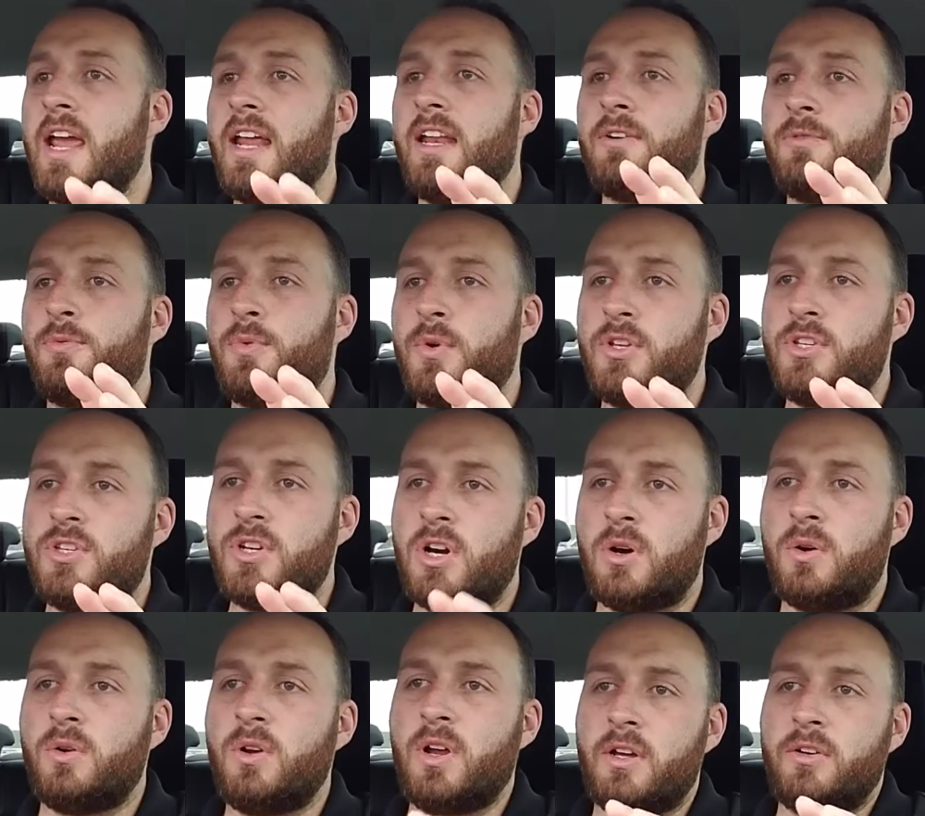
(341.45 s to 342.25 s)
And if we
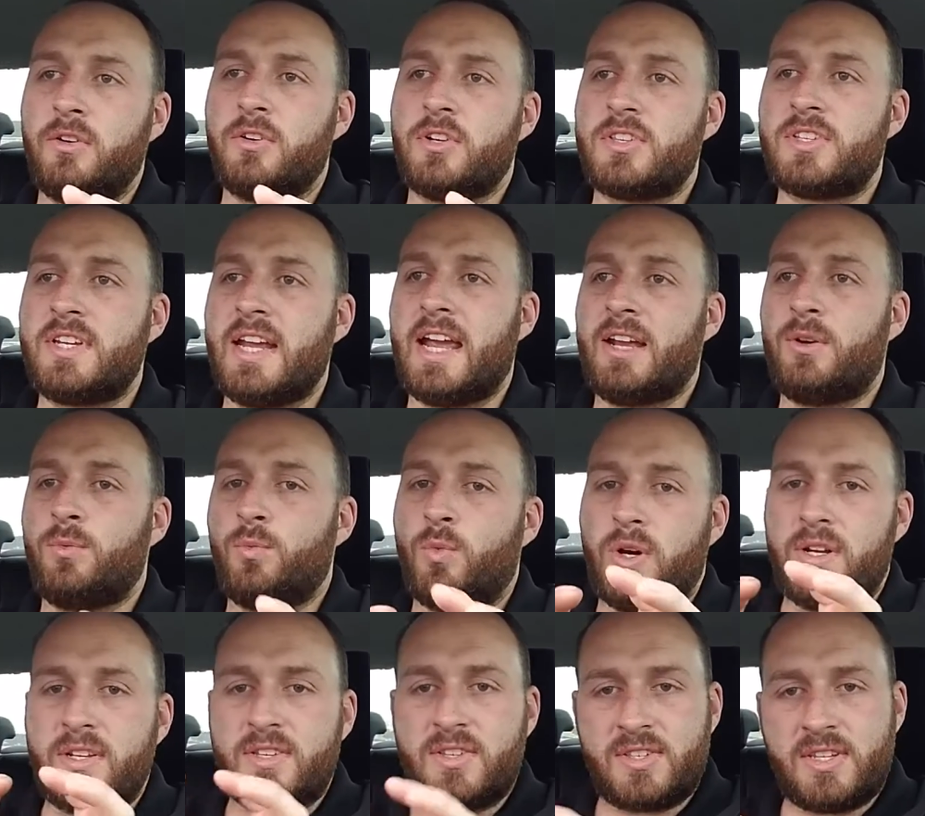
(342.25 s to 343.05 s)
don't understand
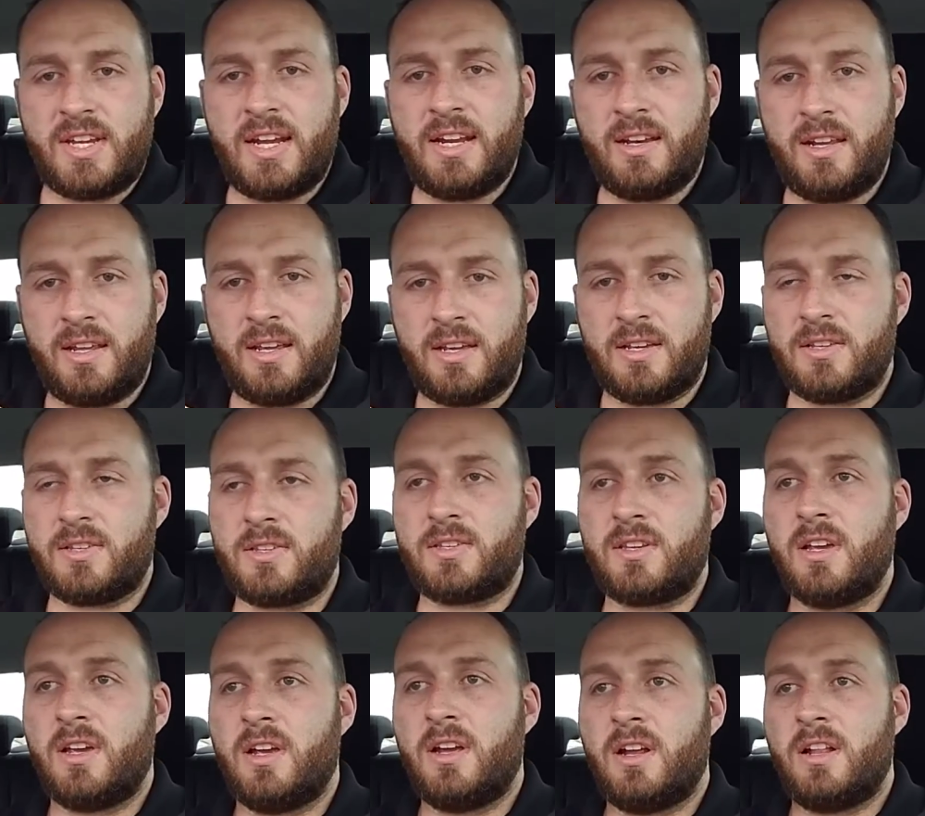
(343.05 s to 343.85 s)
what sin
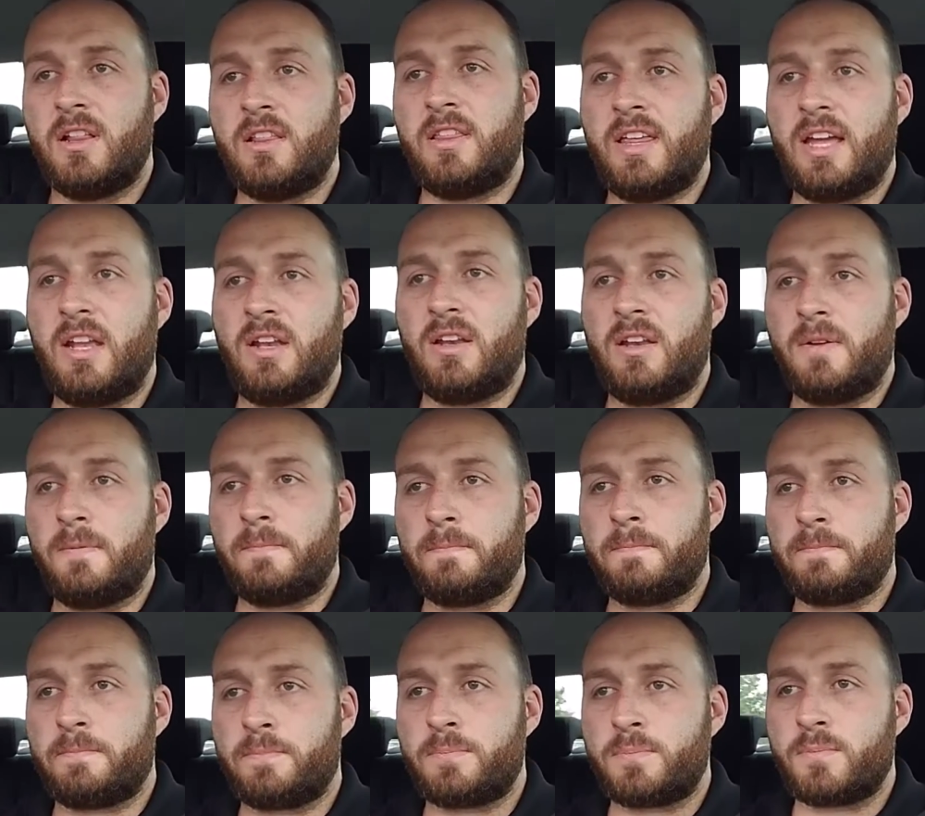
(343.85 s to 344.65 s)
is, then
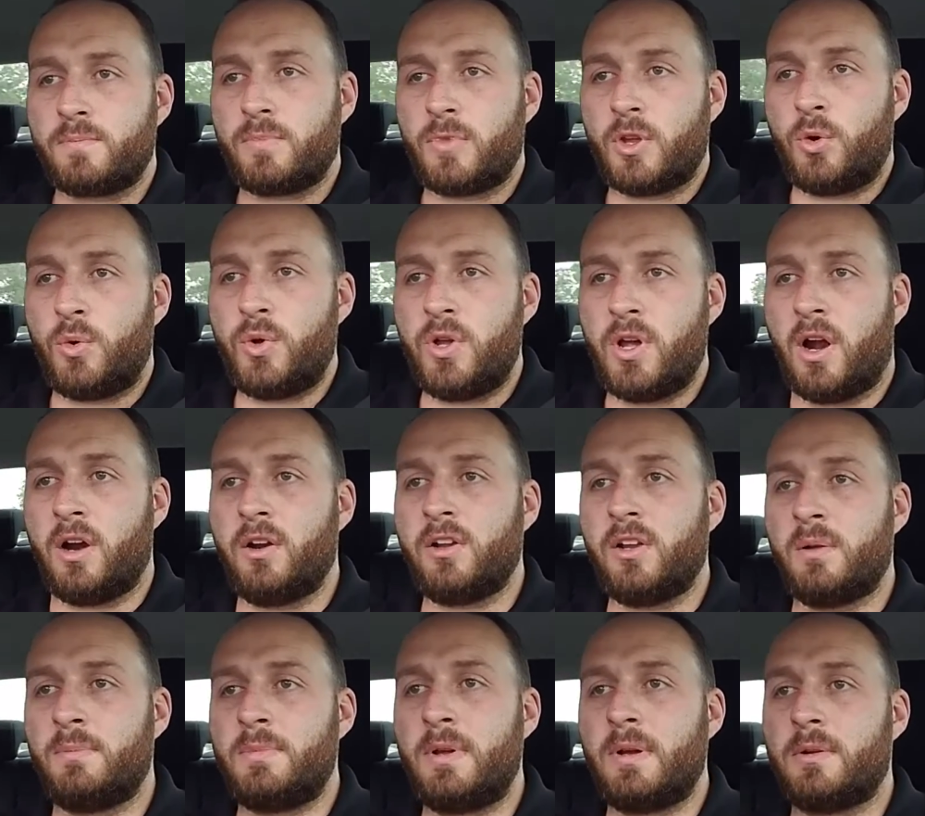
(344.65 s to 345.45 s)
we
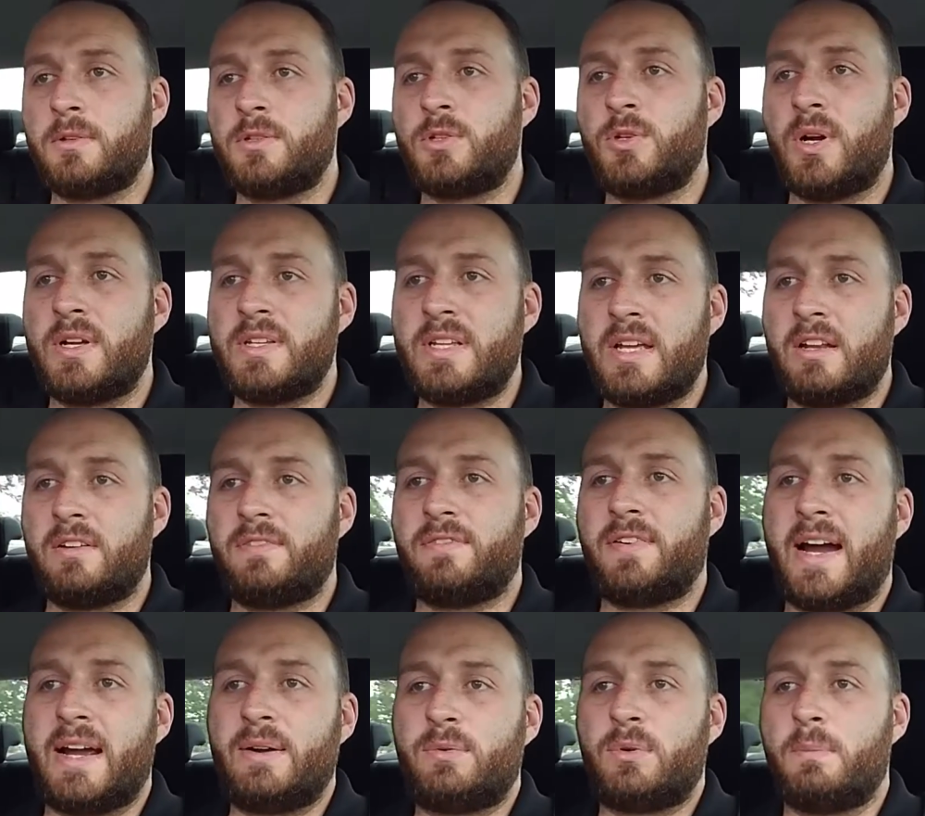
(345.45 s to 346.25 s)
aren't going to be able to
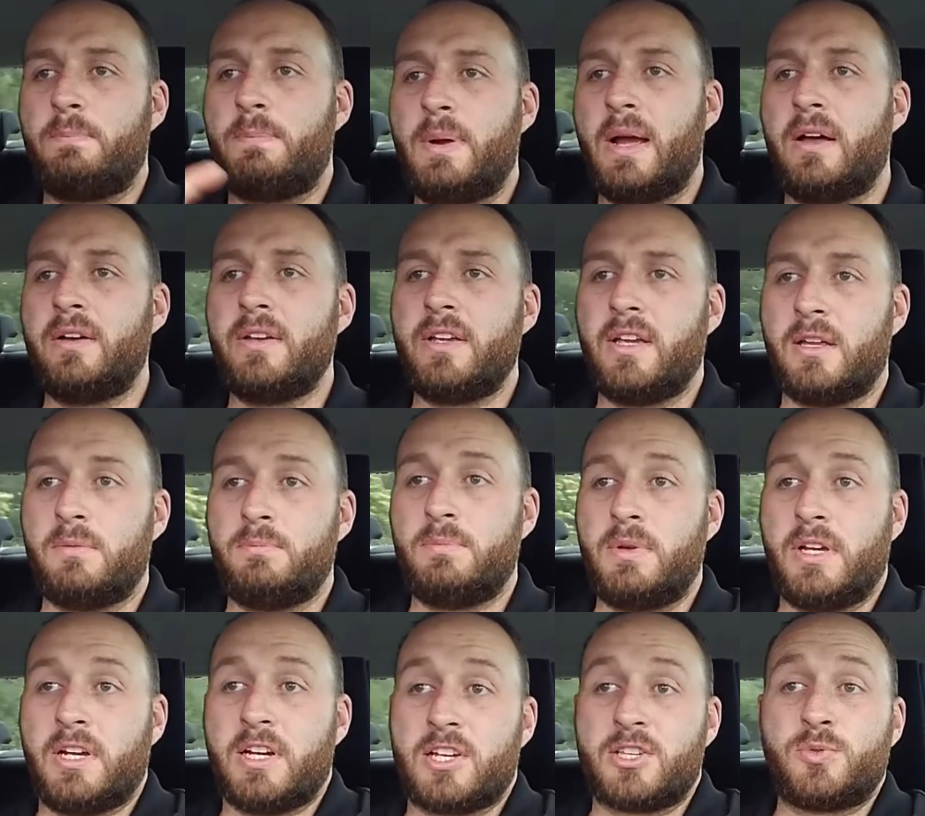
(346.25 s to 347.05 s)
identify rebellion,
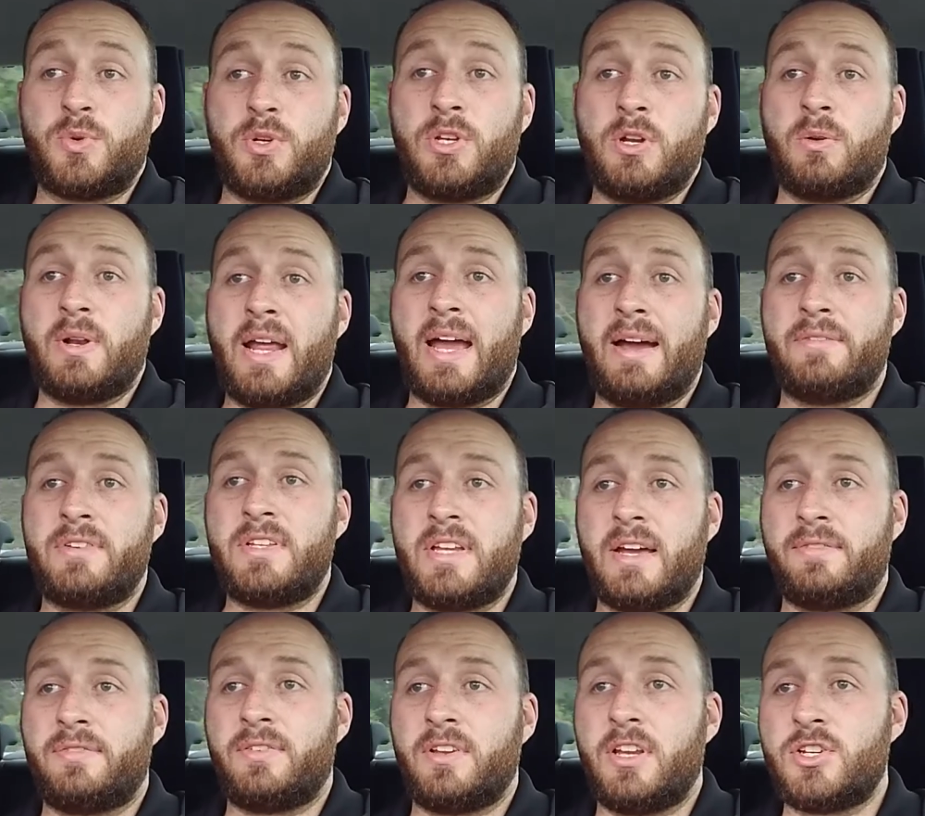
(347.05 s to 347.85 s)
because we don't have a
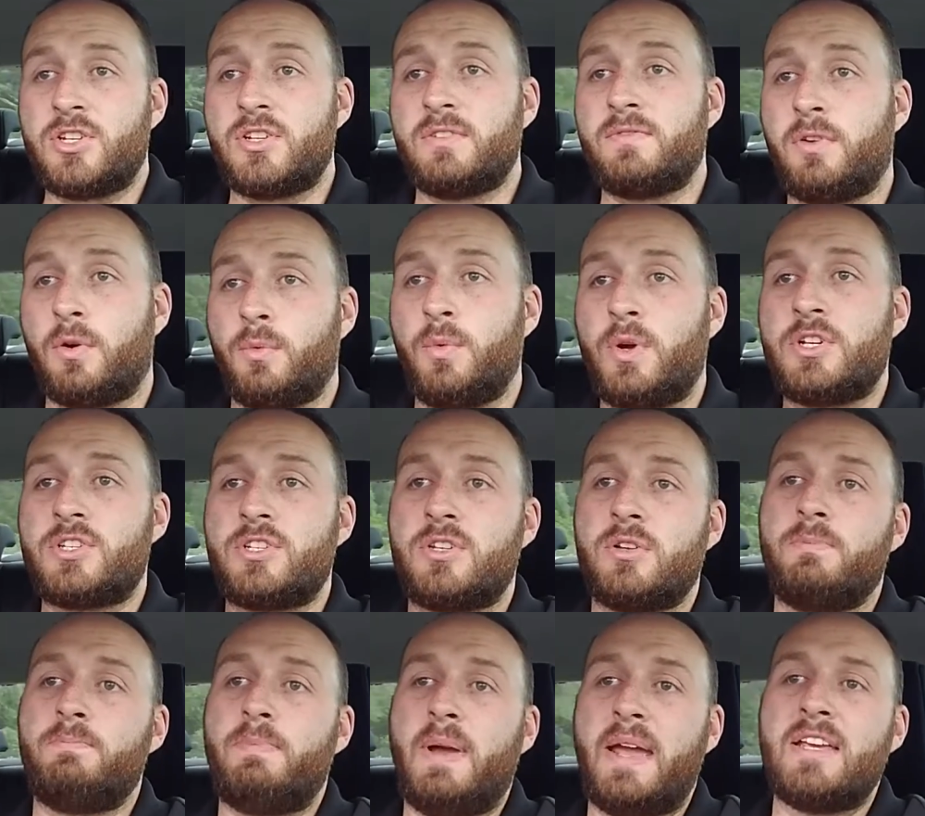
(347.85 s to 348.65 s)
definition for which
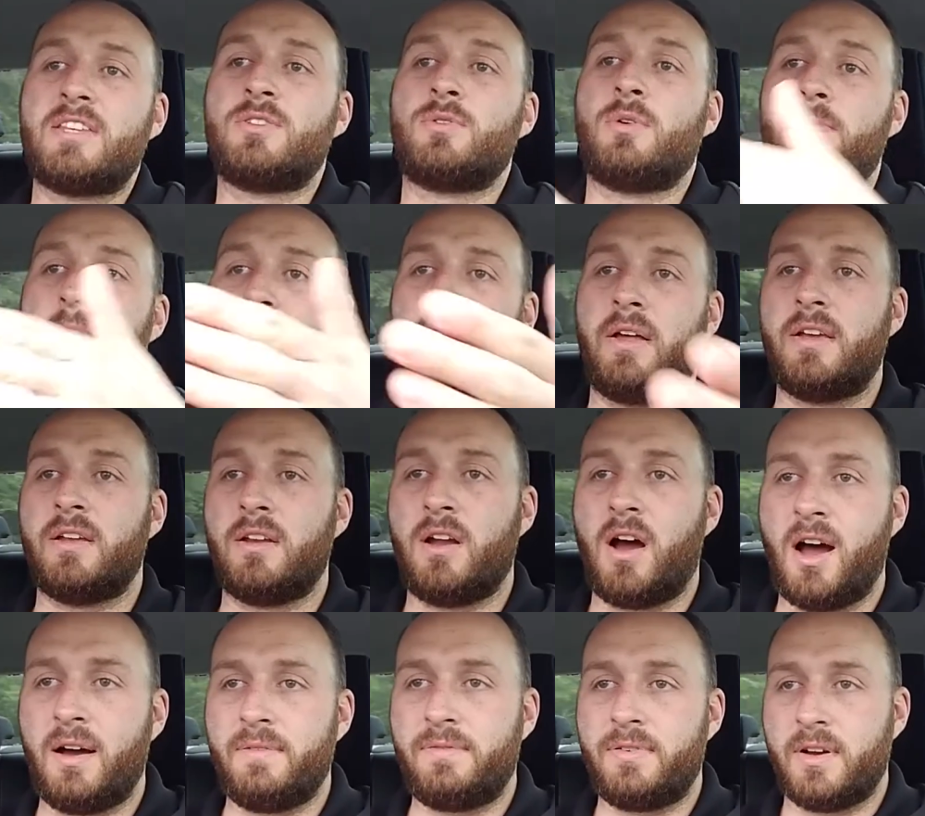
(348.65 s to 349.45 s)
to base rebellion
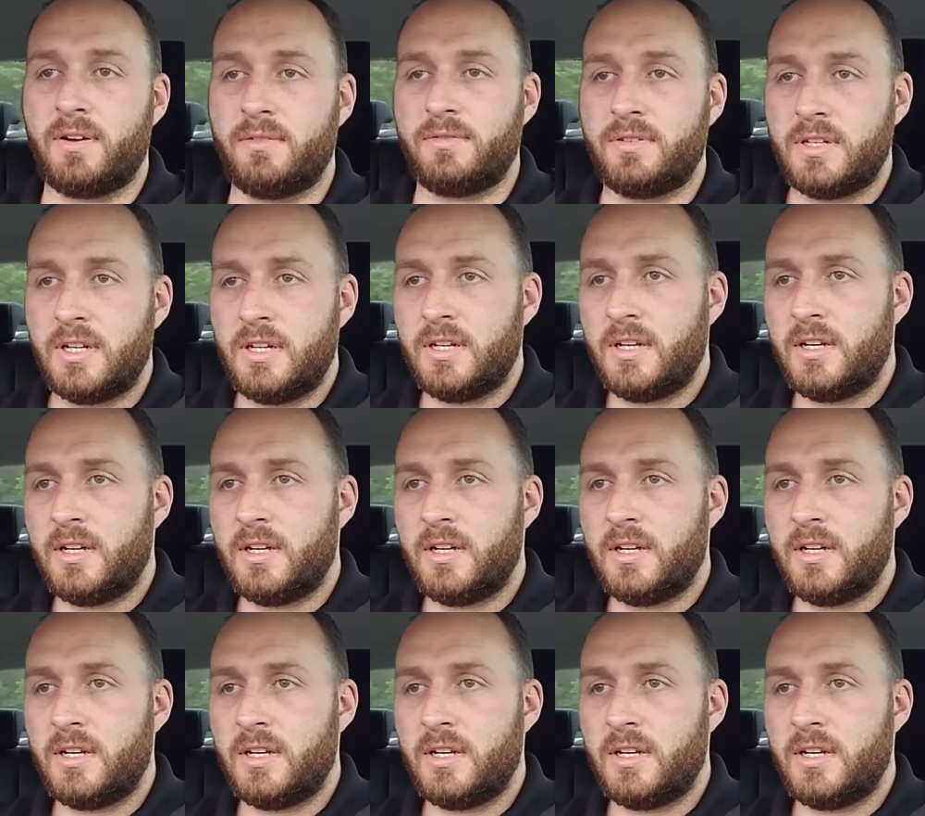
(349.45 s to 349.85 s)
off of.